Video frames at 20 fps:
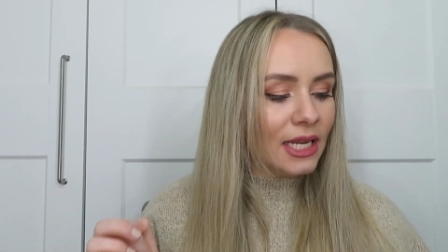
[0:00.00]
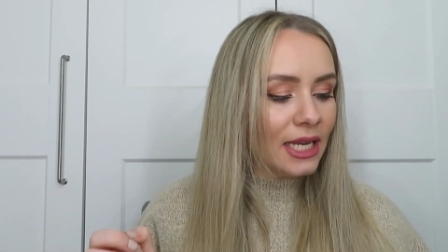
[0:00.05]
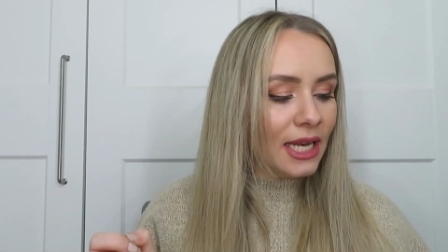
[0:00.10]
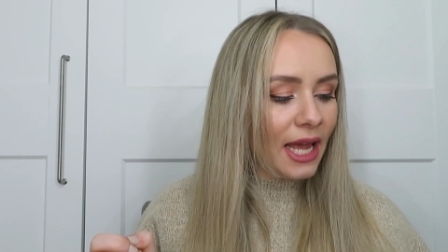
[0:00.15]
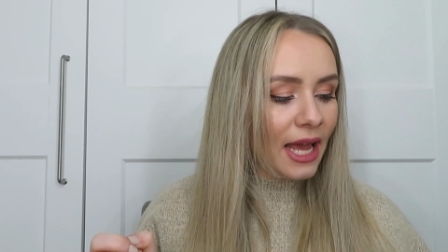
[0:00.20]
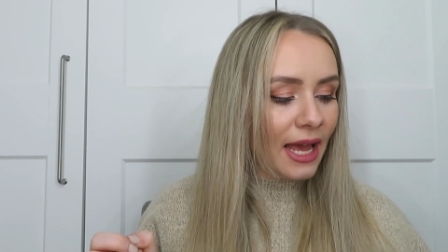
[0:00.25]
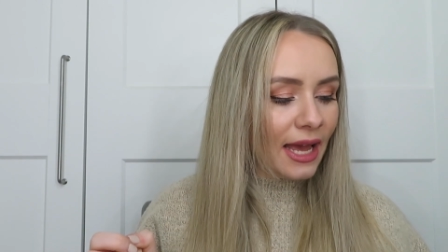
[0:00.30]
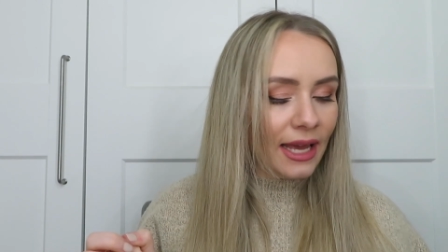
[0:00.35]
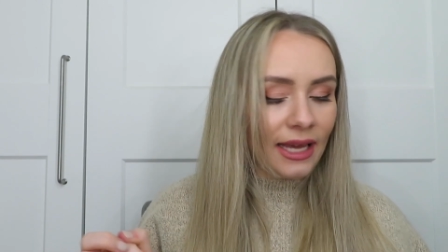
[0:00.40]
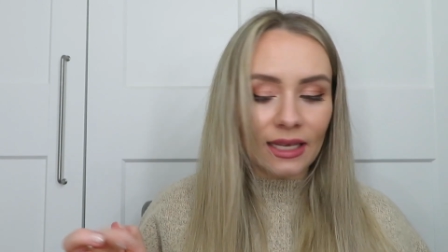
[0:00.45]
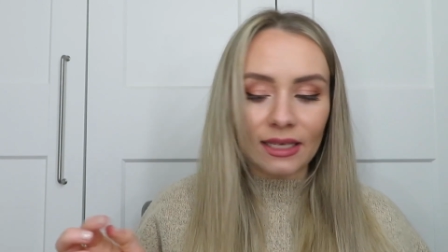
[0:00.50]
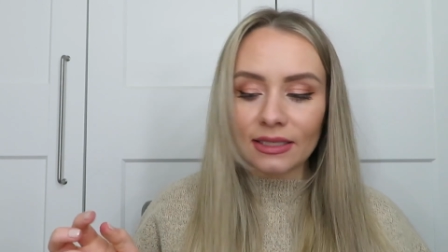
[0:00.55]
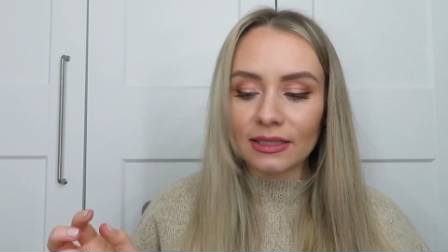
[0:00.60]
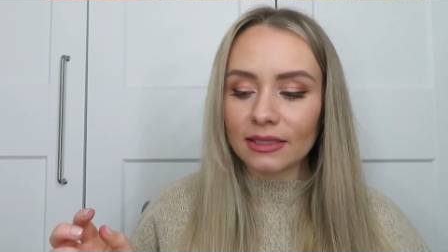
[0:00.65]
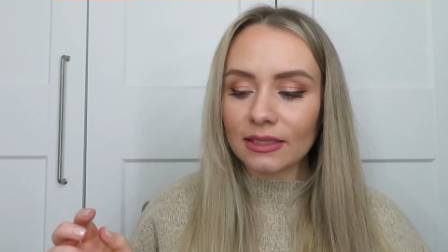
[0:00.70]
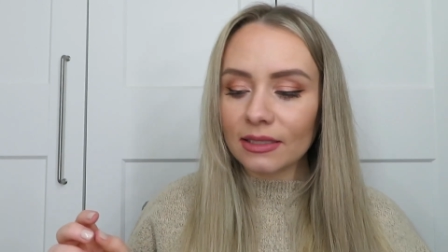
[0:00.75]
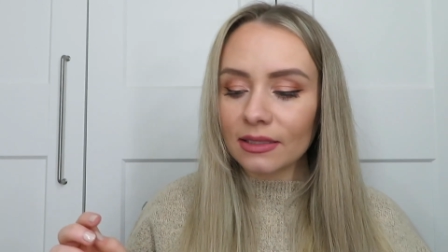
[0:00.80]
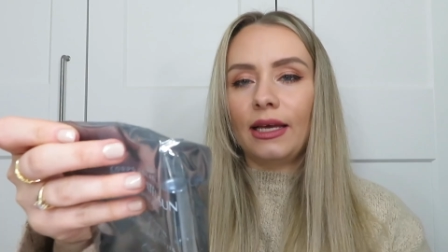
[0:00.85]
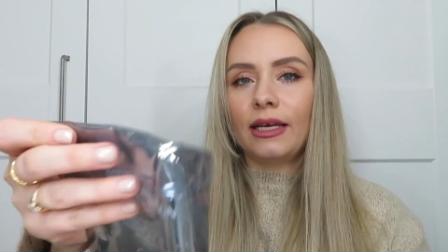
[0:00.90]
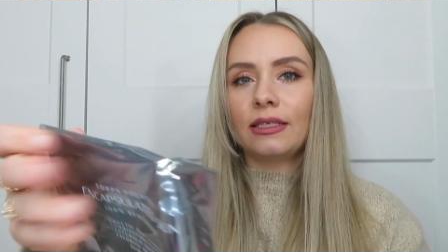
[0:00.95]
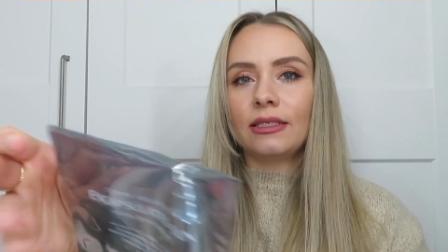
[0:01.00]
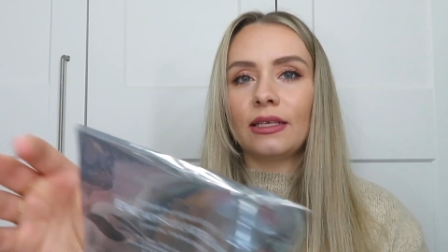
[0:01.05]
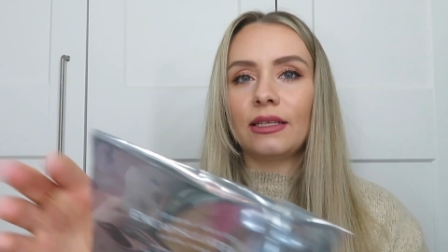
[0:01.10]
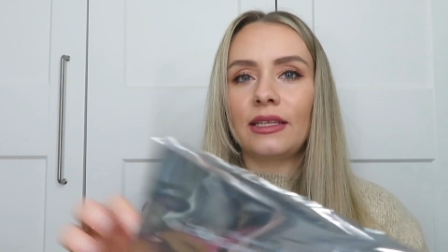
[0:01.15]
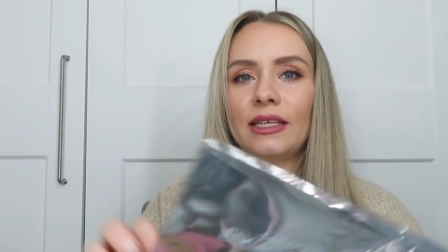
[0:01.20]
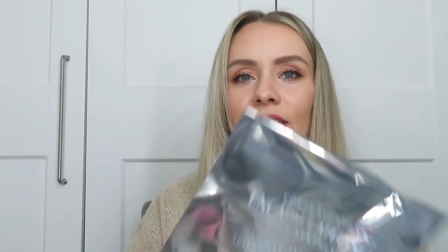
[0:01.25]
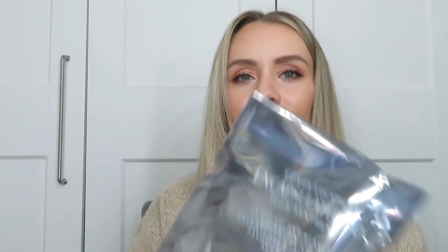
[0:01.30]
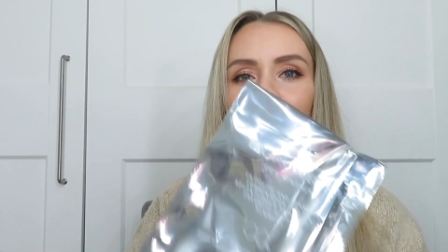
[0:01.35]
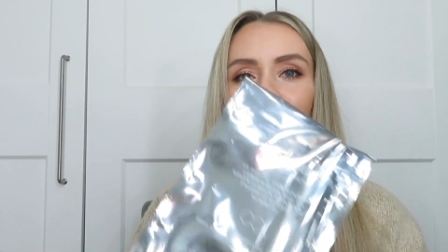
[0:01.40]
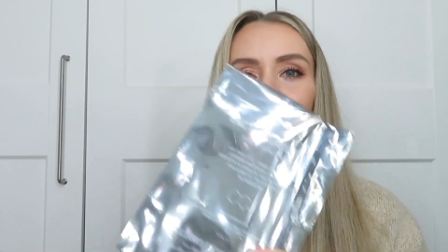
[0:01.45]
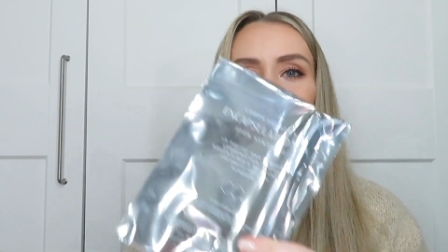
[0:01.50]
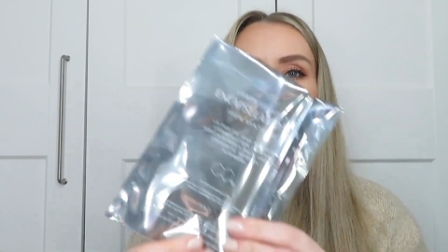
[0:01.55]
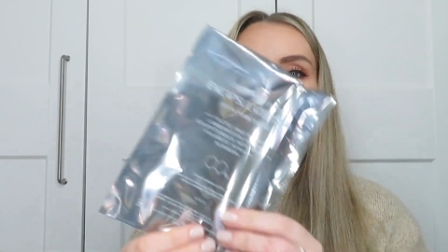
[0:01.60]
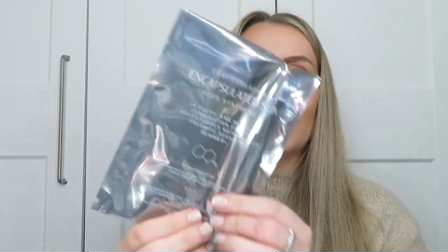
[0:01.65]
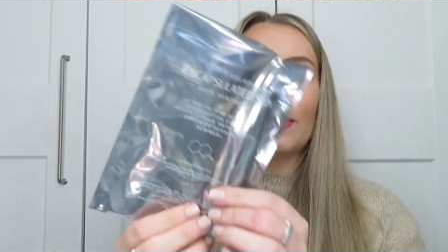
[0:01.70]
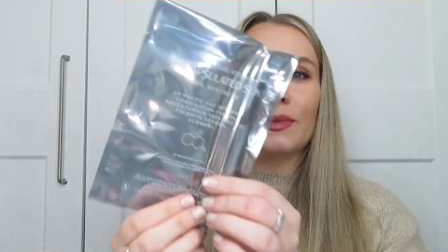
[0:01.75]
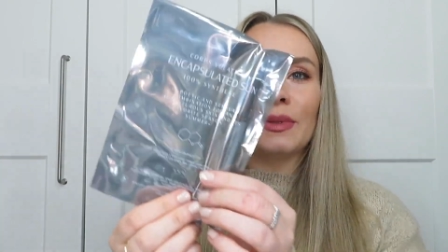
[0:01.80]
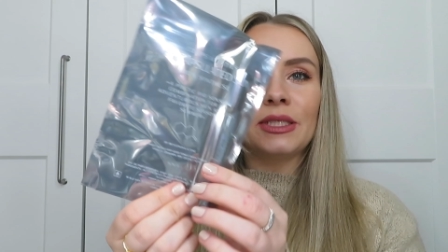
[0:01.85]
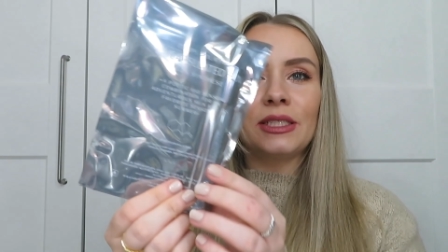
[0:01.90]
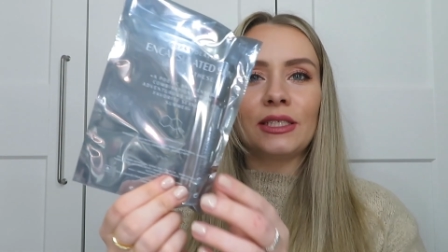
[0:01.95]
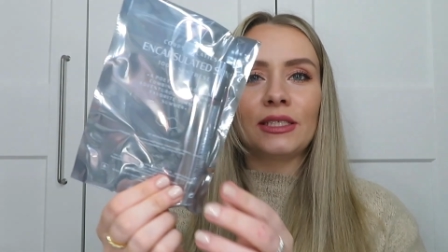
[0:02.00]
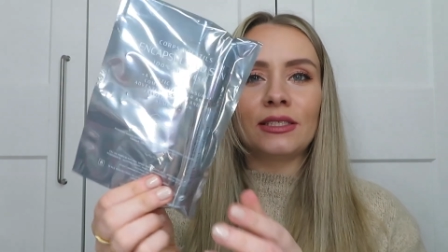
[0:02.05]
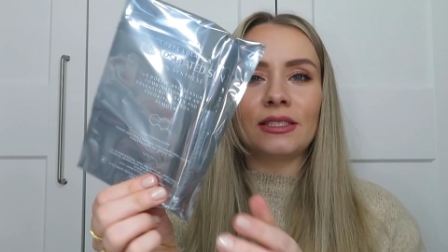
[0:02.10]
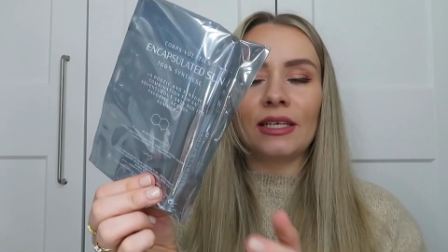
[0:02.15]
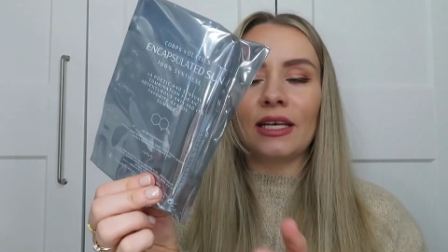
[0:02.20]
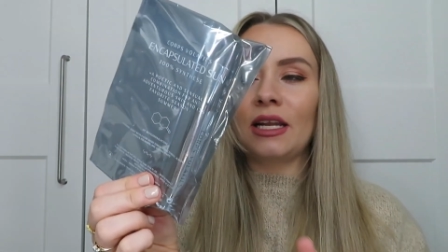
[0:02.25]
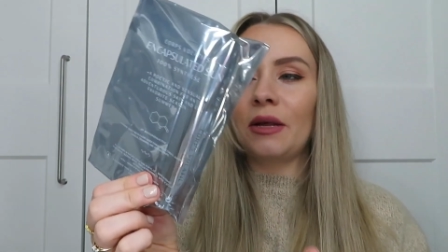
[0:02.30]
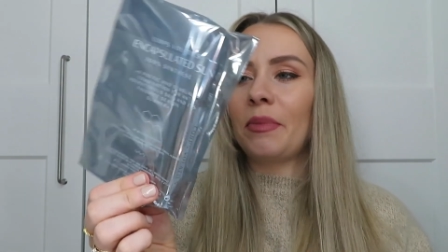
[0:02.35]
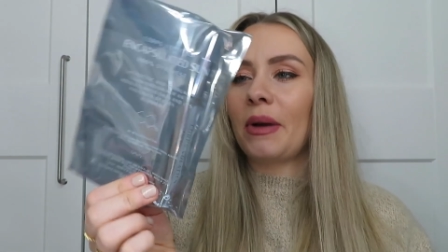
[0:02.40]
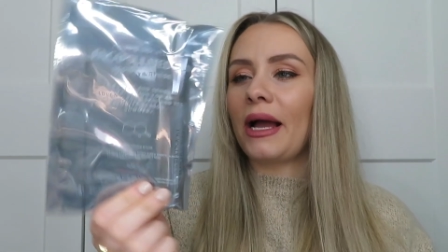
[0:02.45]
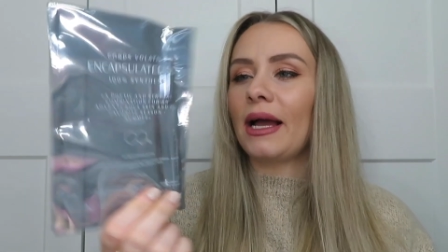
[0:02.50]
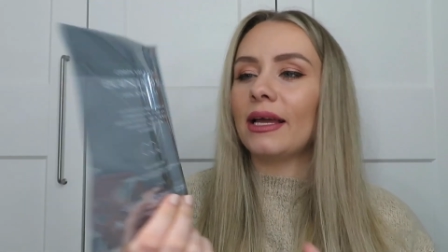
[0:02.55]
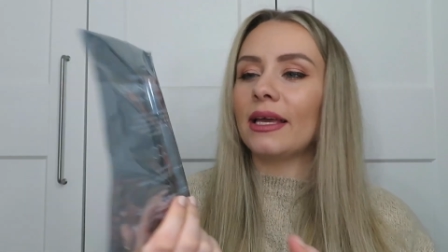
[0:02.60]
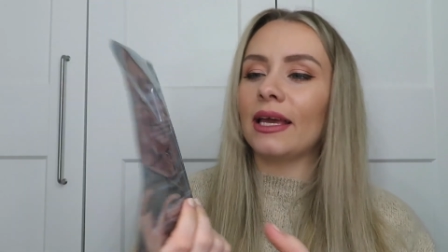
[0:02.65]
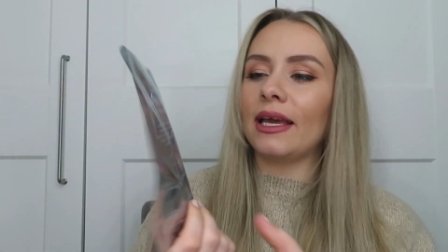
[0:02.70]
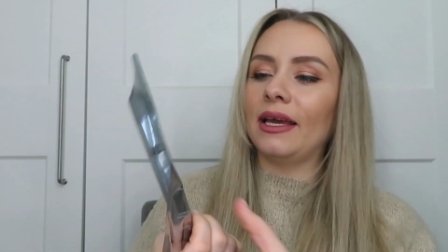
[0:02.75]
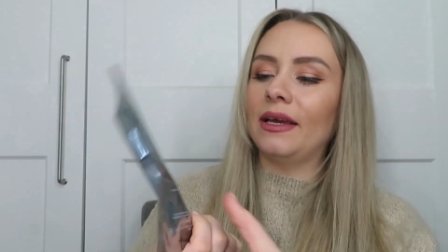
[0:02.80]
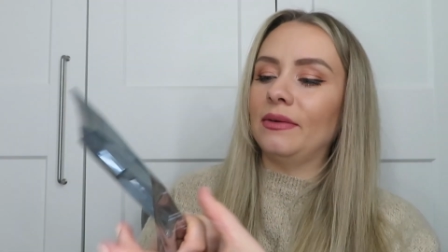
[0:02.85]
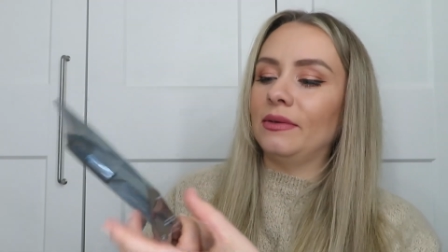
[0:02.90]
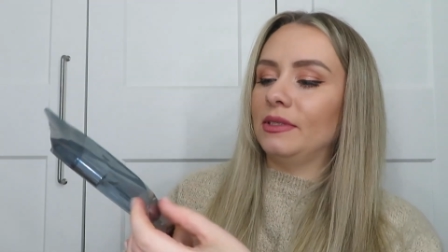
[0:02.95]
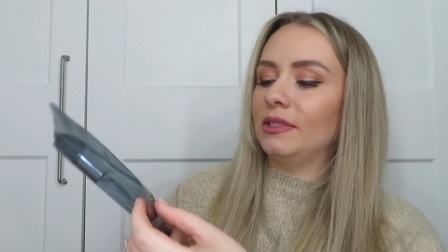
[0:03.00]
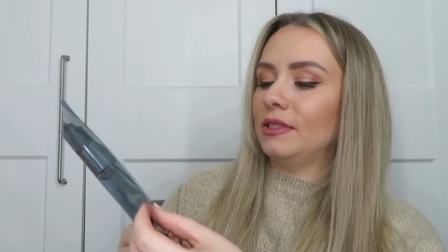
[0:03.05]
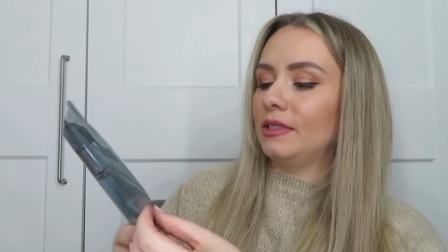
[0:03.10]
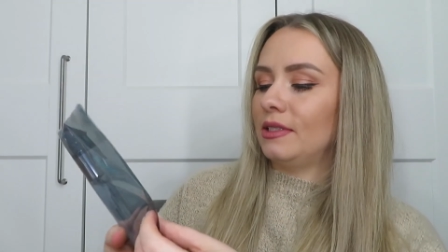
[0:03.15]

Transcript: Next is this product, which is in a packet,